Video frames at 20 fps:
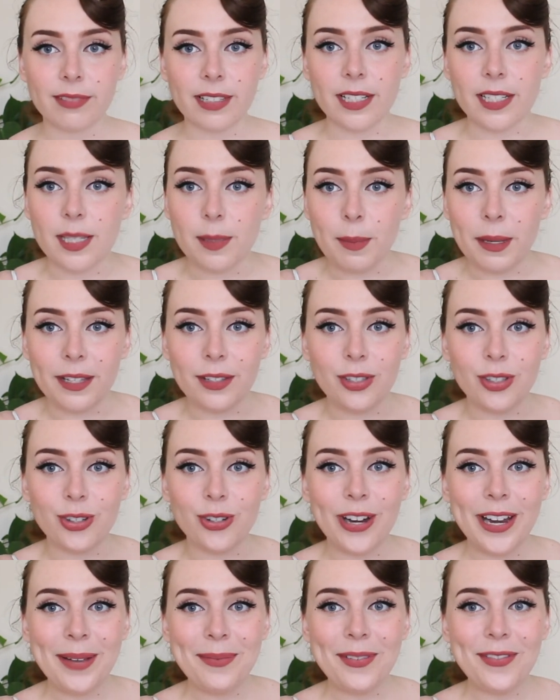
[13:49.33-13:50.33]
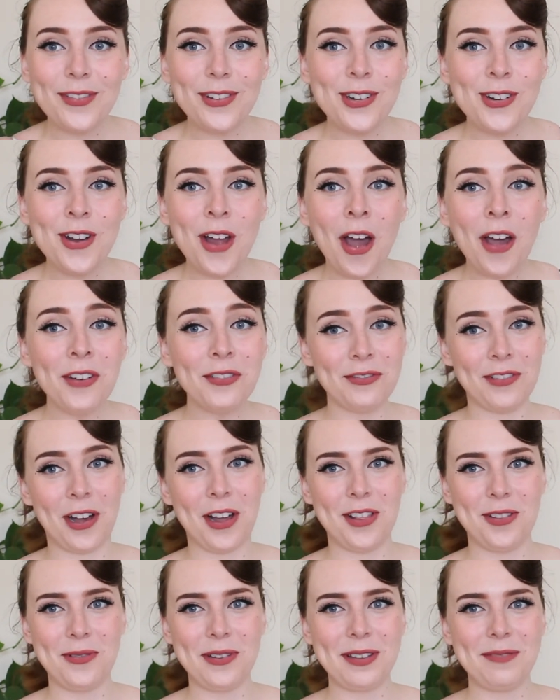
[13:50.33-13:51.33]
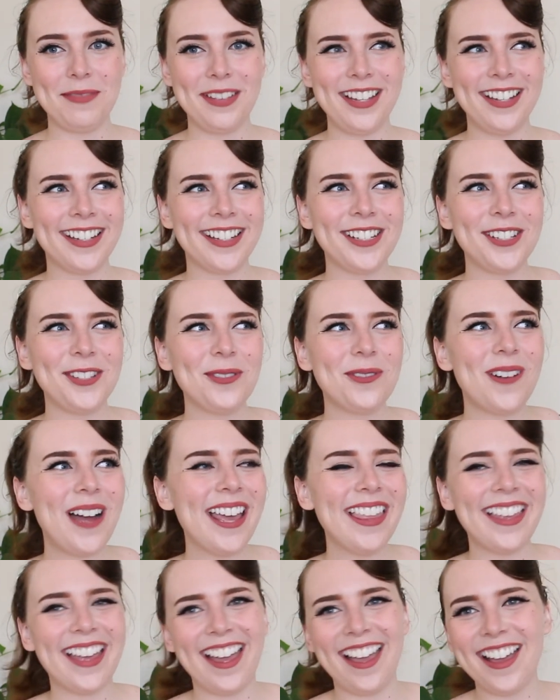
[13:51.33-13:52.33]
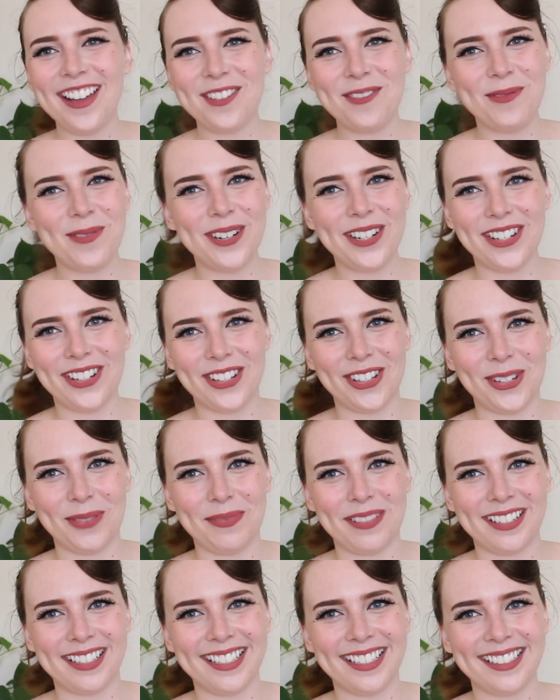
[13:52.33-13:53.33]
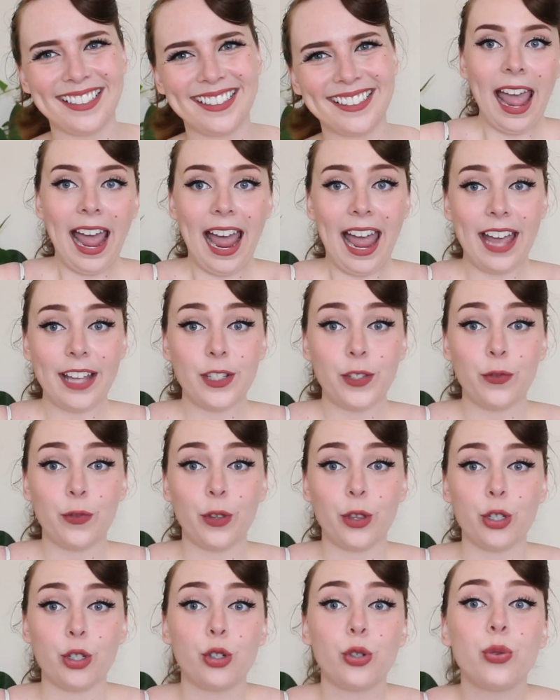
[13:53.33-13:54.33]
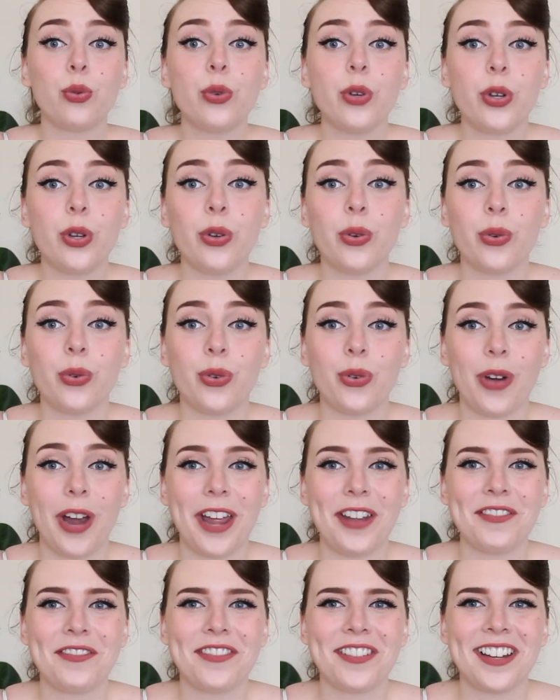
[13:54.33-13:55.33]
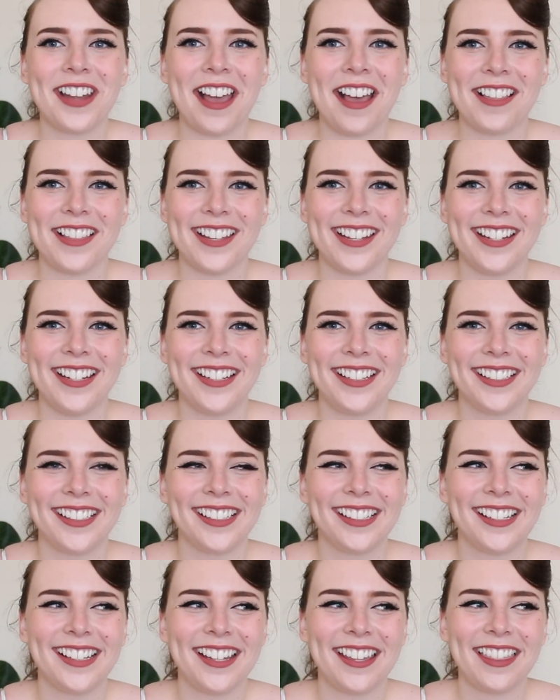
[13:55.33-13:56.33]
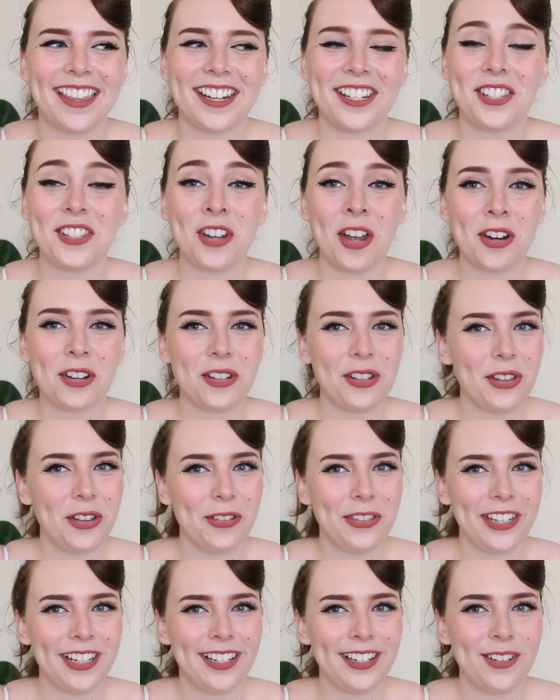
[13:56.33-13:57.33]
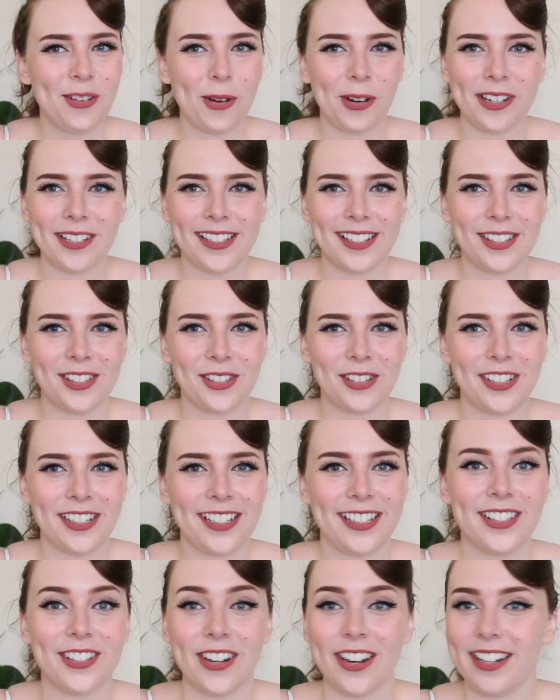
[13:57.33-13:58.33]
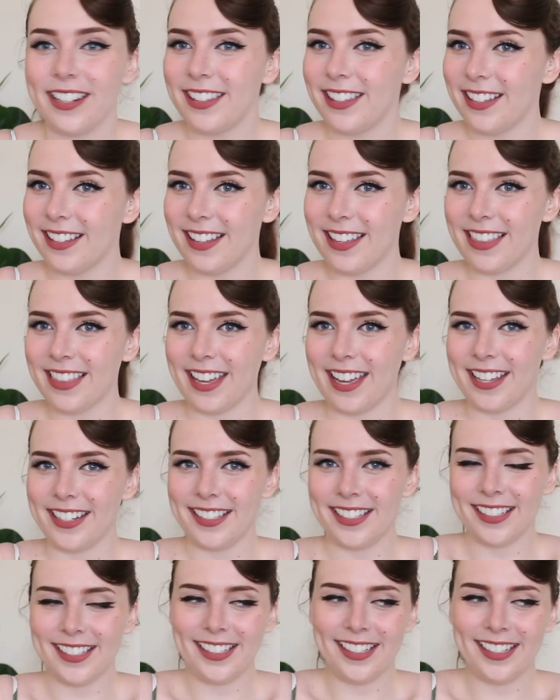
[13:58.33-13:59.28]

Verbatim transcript: This is my Instagram if you're not following me, because why the heck wouldn't you be? As for the true grand finale, that is not clothing or accessories or anything like that.